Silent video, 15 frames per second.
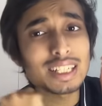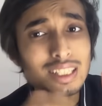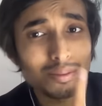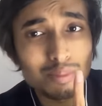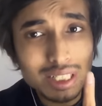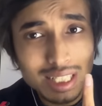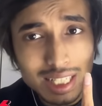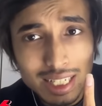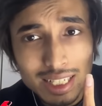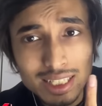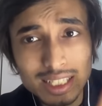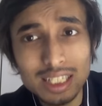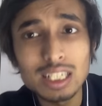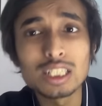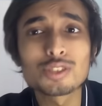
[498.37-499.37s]
number six
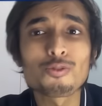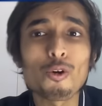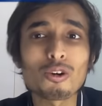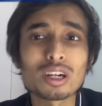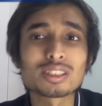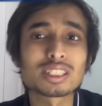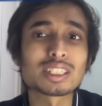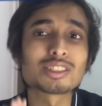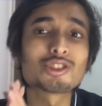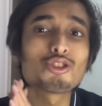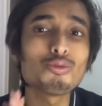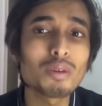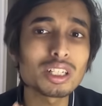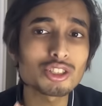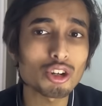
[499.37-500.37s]
is focusing too
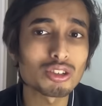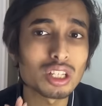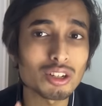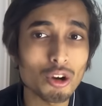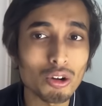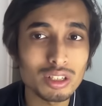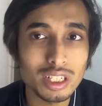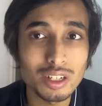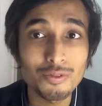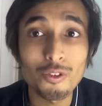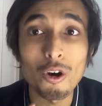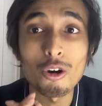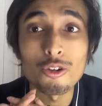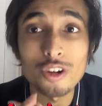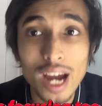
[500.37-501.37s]
much on the content
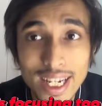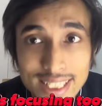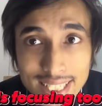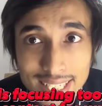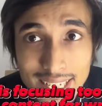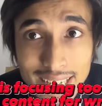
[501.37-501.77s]
for writing